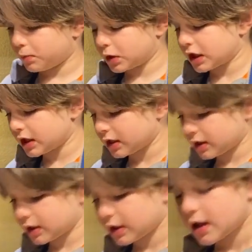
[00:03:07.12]
put it
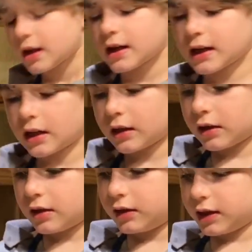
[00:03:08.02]
in
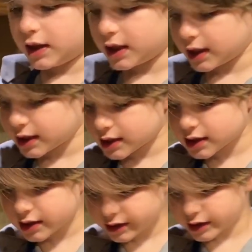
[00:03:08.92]

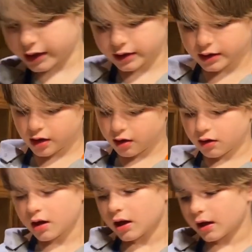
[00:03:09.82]
this thing,
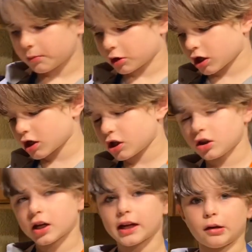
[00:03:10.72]
and we're gonna
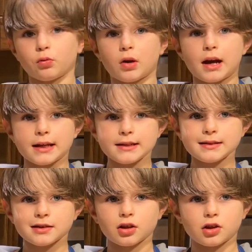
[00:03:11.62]
let it
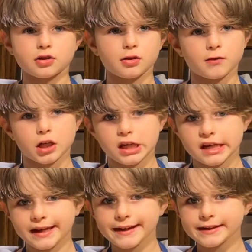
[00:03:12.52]
rise because of the
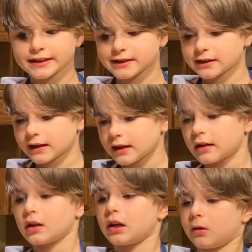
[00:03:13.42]
yeast.
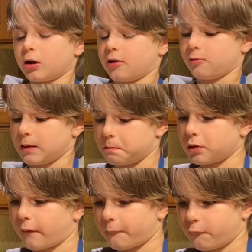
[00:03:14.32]
And we
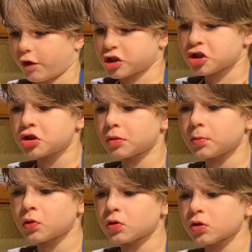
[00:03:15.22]
put
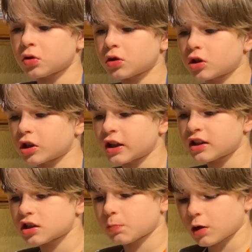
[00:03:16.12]
vegetable cooking
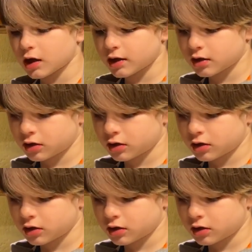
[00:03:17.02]
spray,